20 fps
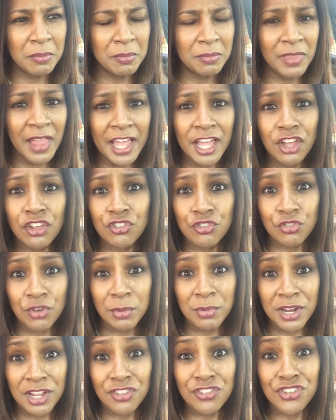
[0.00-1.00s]
like
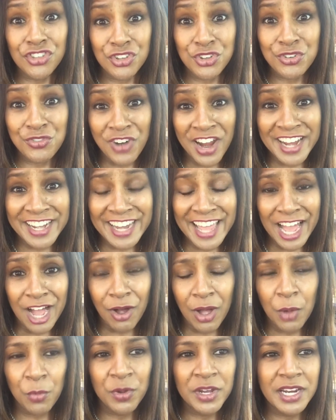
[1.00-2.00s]
contributing to you right now.
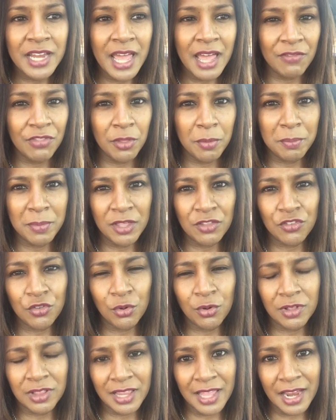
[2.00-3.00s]
I wouldn't have the
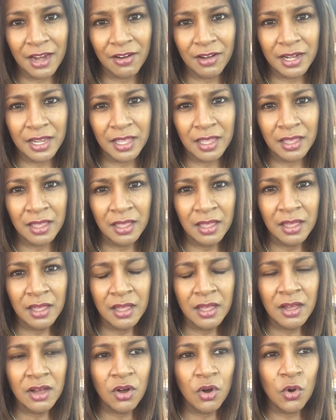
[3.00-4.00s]
mental clarity
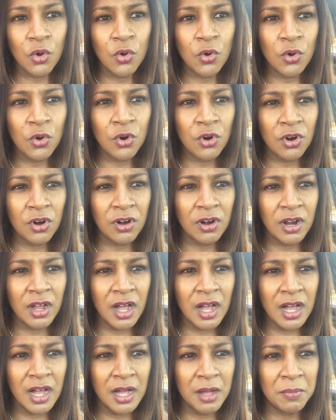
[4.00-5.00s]
or
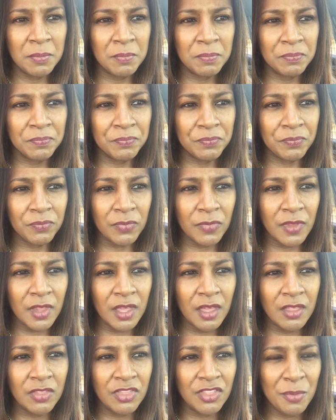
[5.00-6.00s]

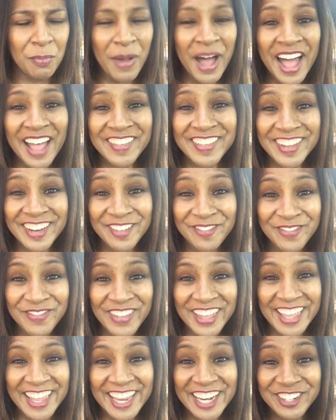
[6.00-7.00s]
the positive
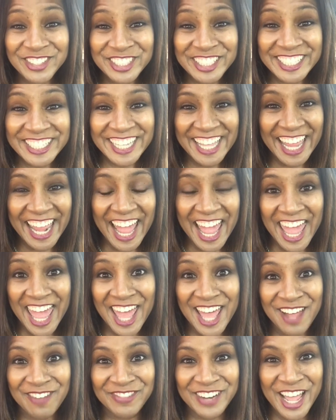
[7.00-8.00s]
energy that I
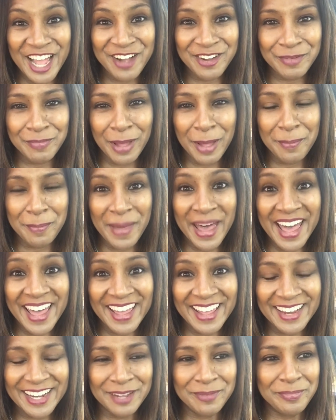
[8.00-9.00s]
have now in my
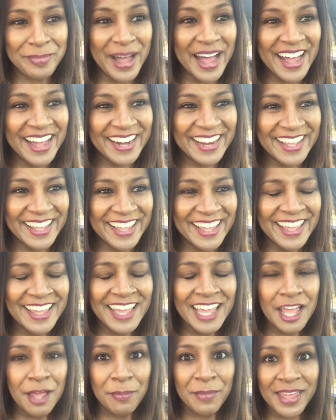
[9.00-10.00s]
mind and body,
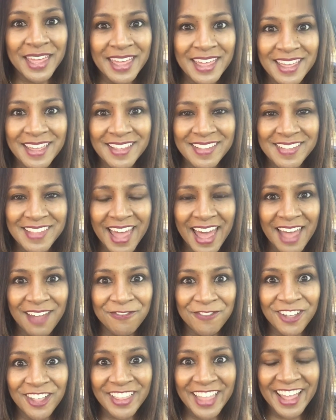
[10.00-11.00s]
because I
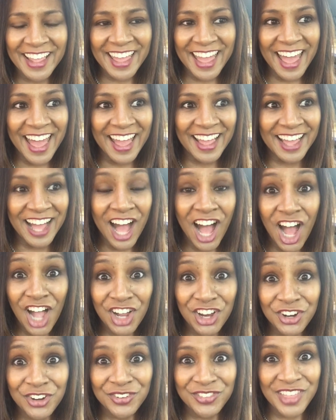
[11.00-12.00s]
feel like I
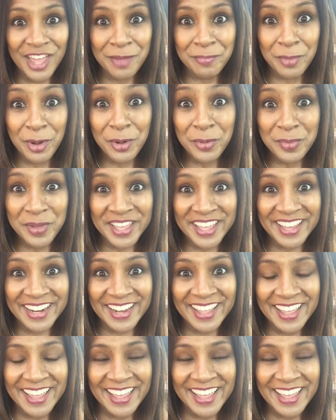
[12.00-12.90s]
conquered that moment.